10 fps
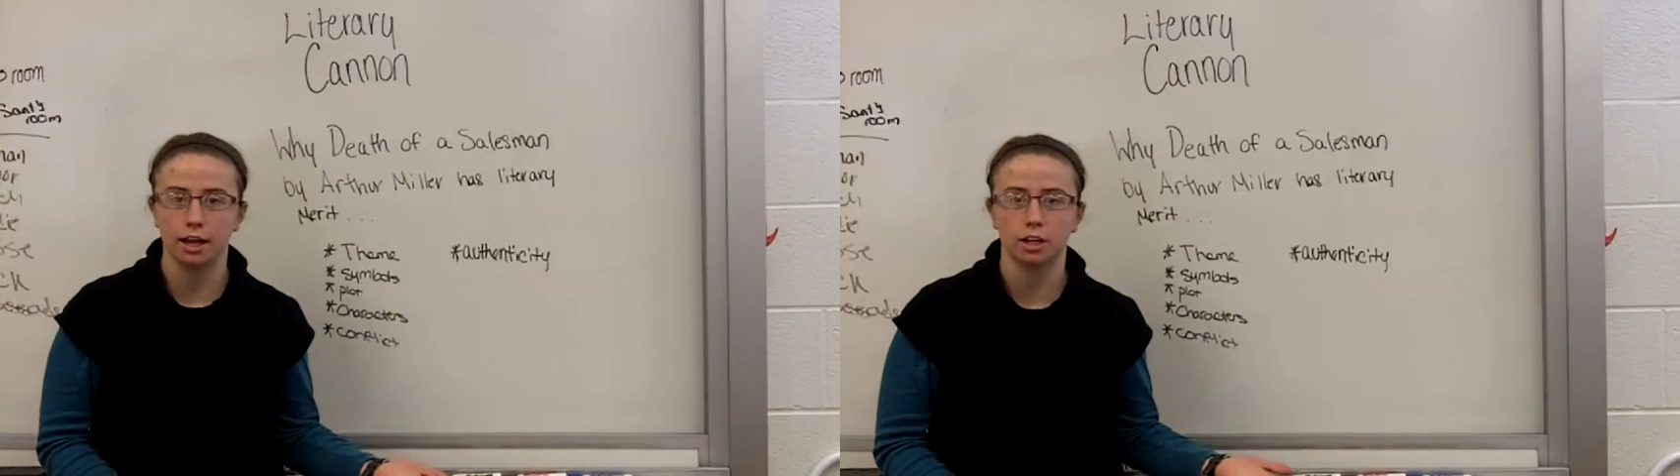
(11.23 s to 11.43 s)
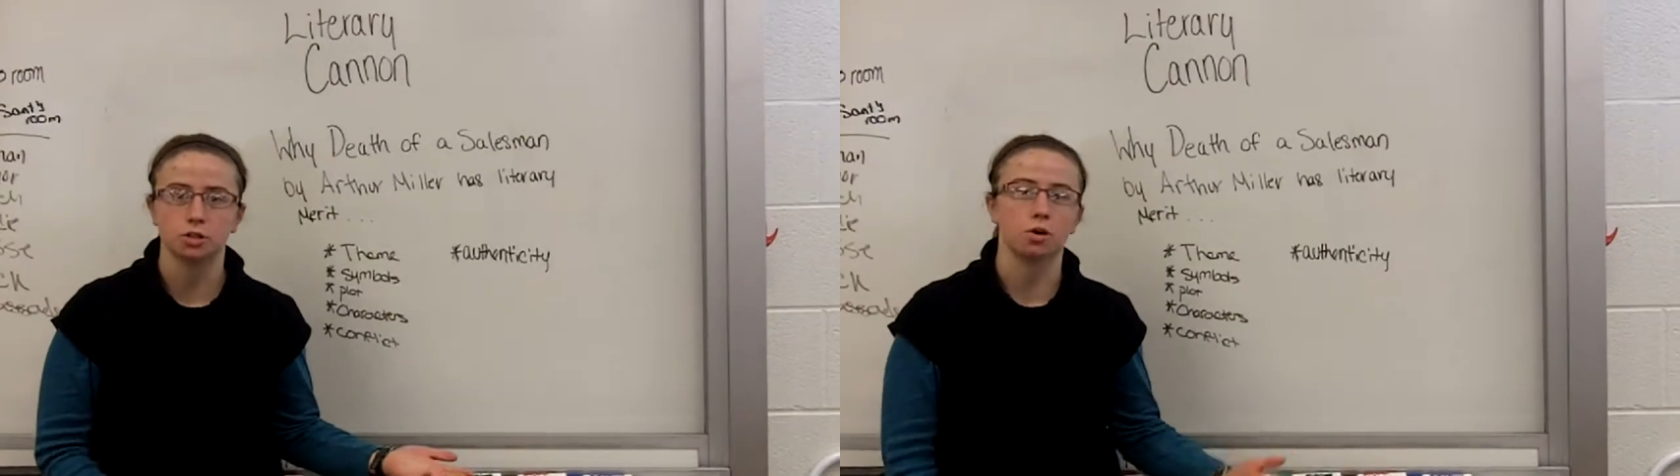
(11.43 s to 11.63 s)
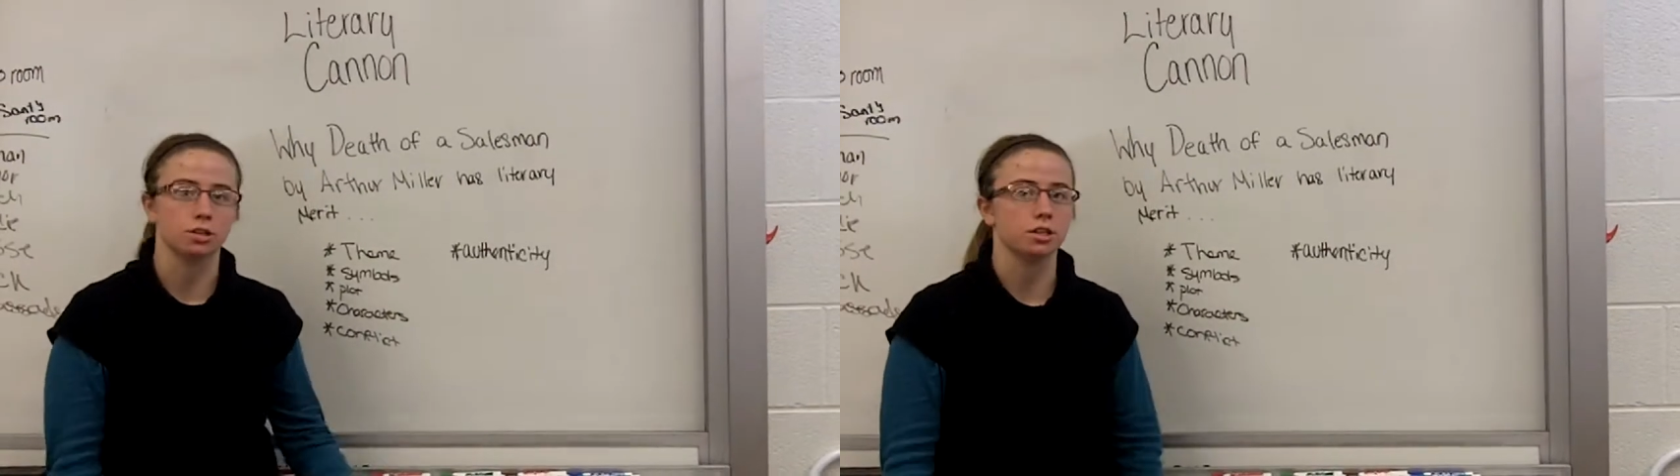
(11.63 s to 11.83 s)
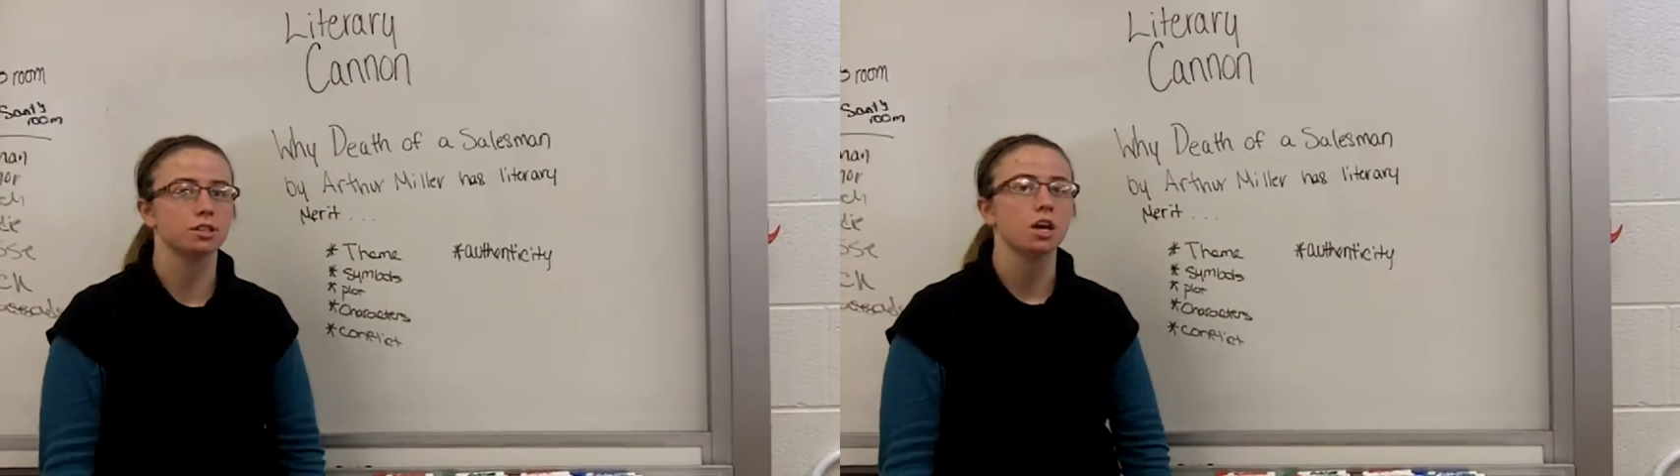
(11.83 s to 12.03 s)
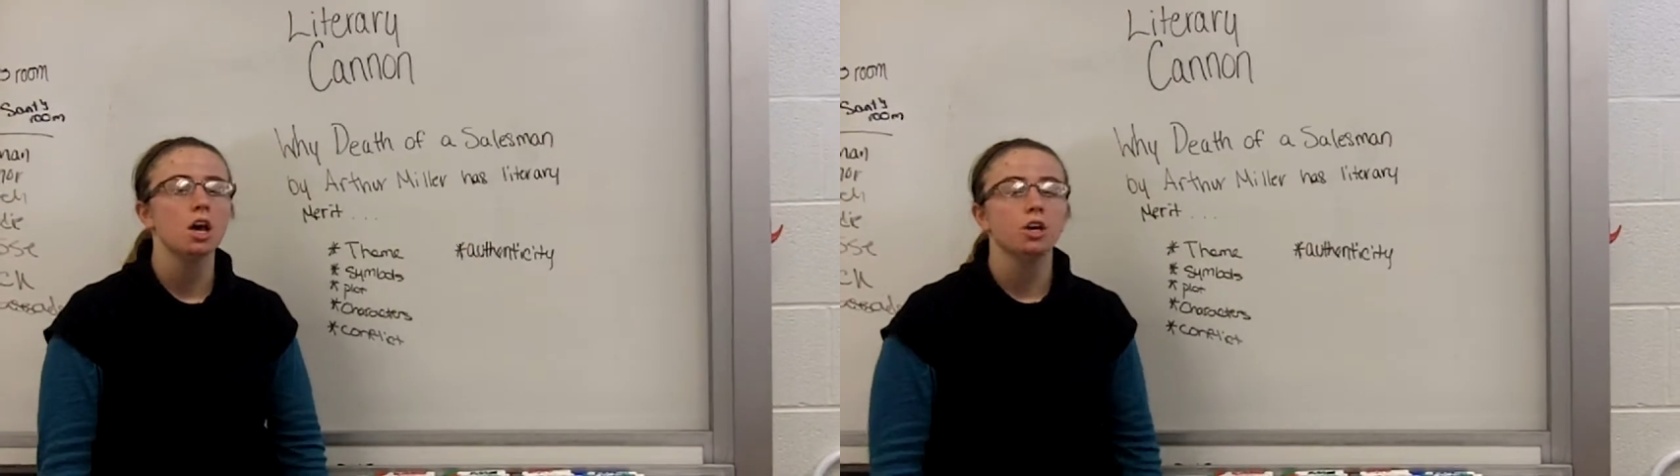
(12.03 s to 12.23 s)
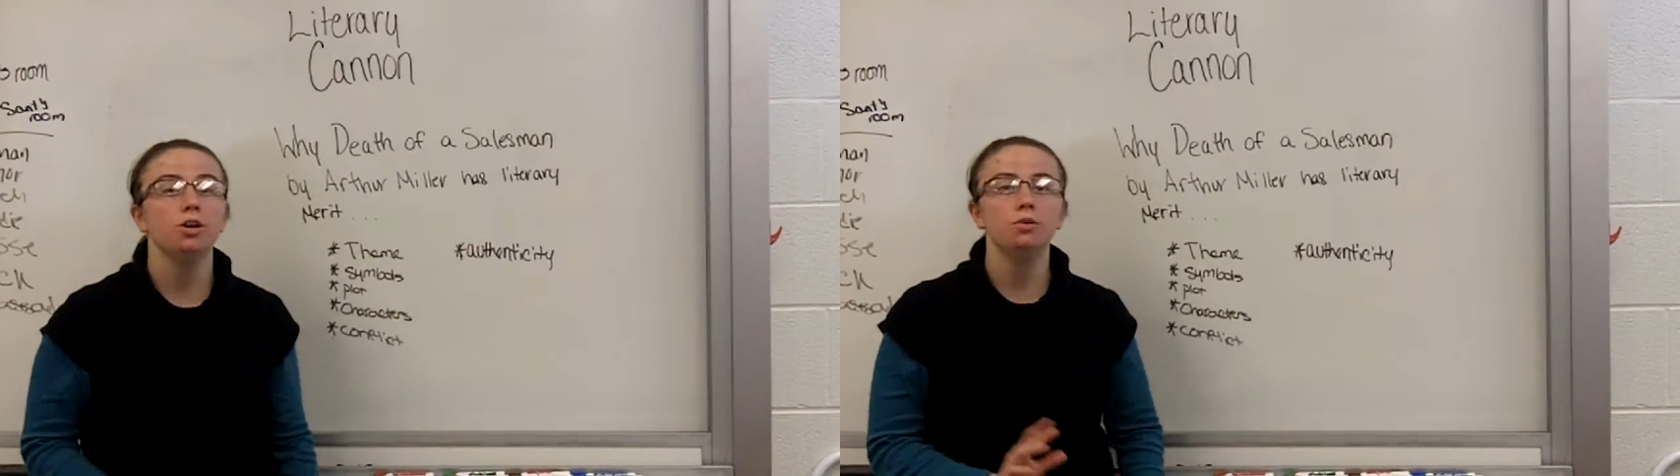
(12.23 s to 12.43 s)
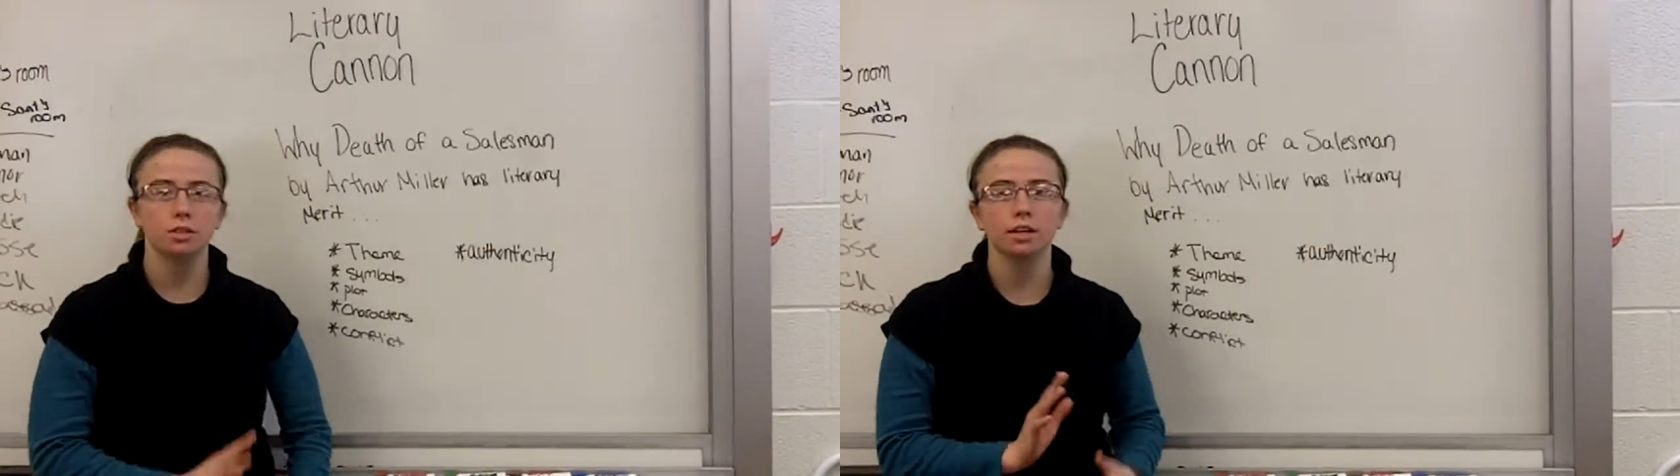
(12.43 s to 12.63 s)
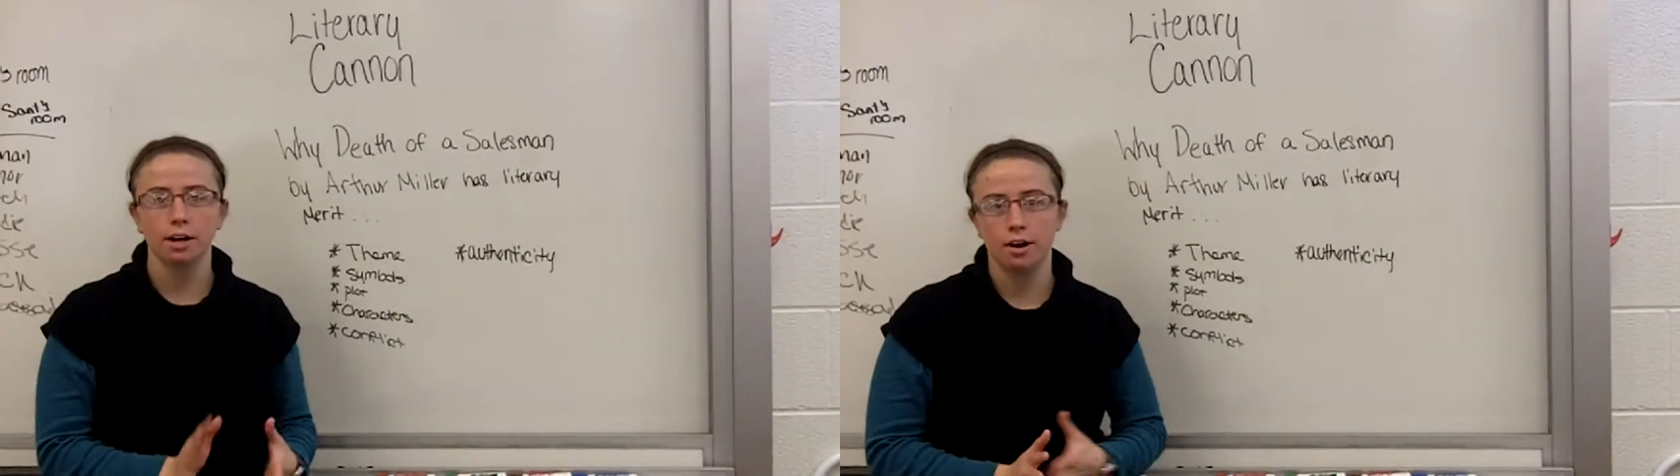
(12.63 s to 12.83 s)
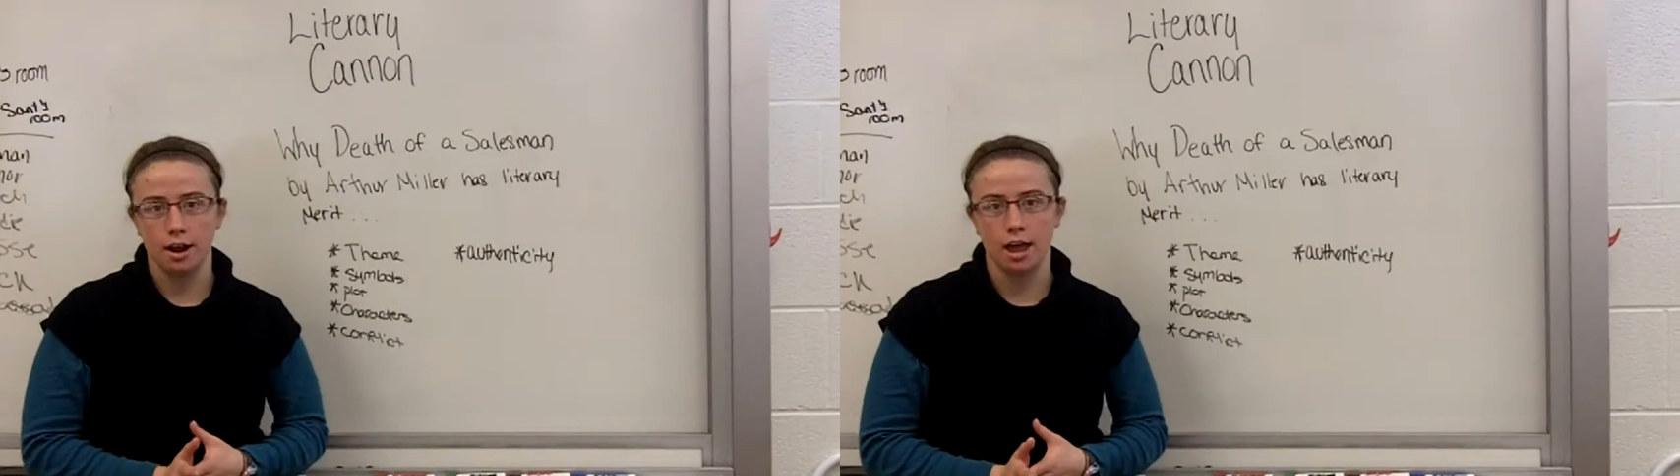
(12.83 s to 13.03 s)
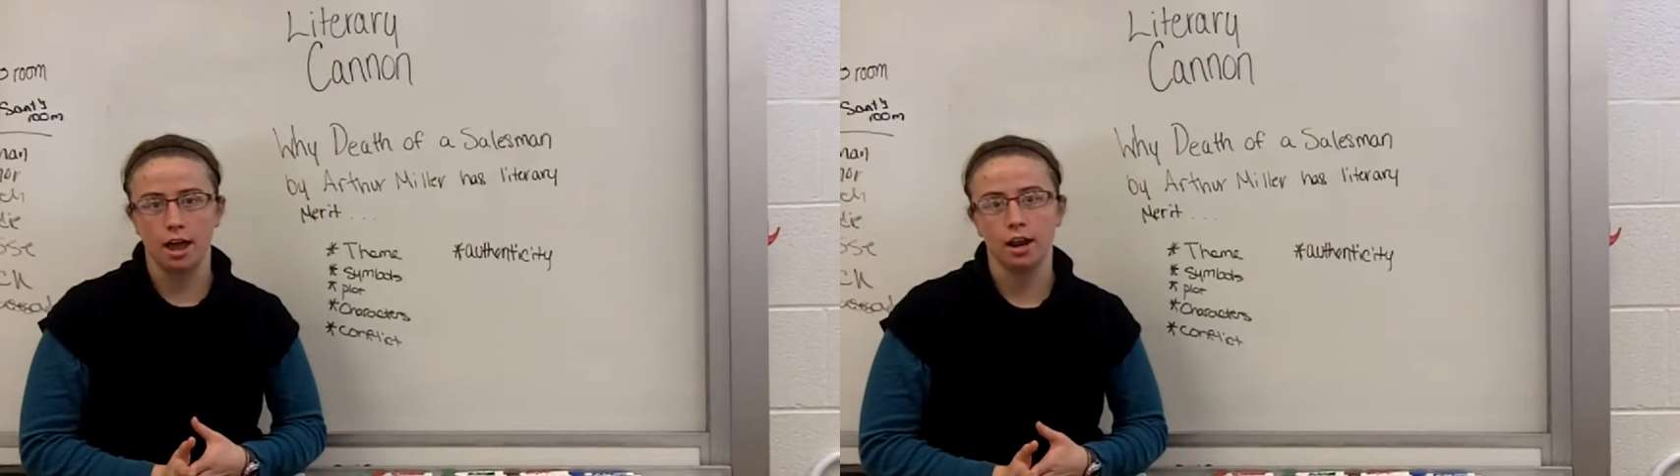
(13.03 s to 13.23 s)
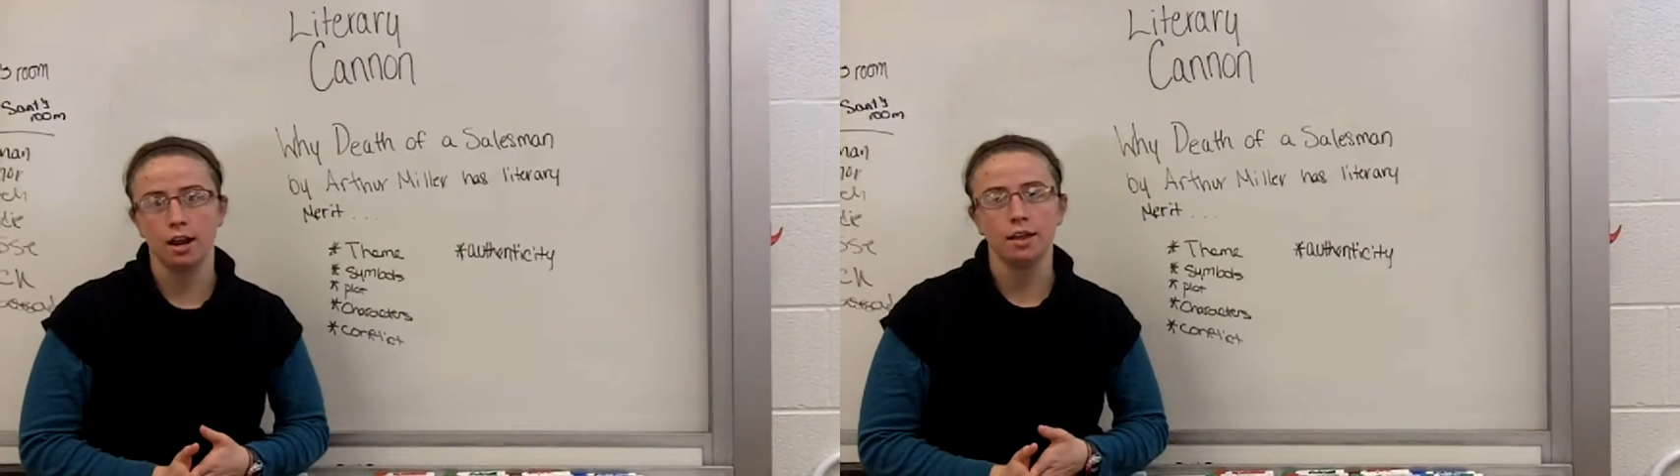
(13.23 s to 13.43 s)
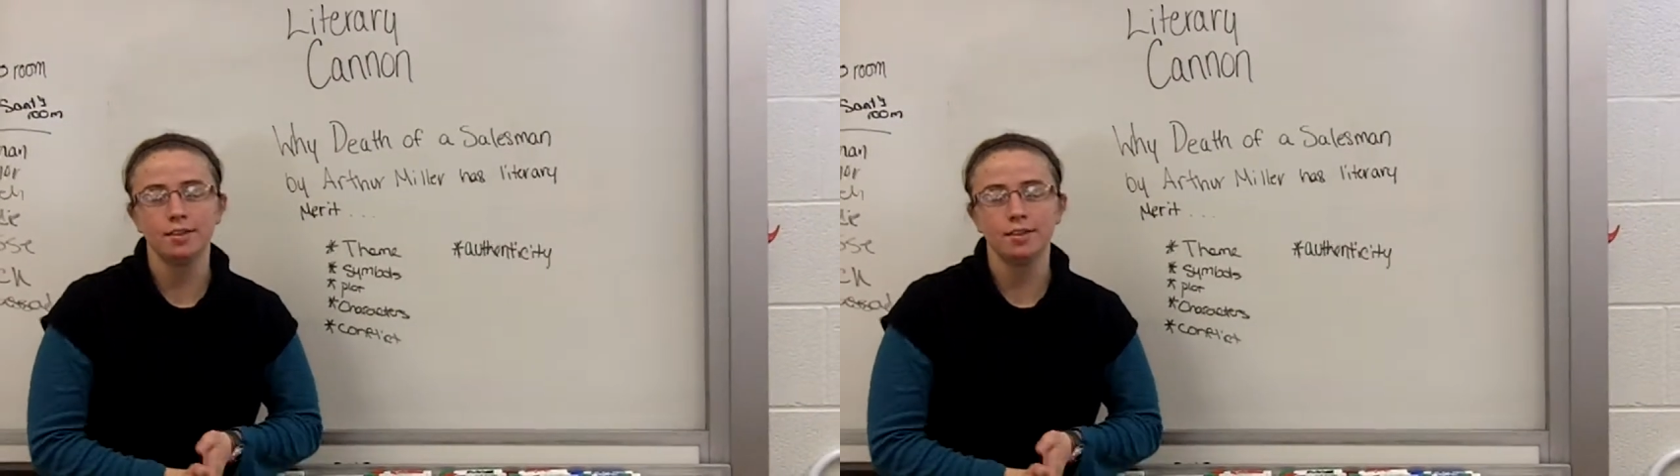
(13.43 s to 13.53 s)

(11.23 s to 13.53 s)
English courses, use the literary canon.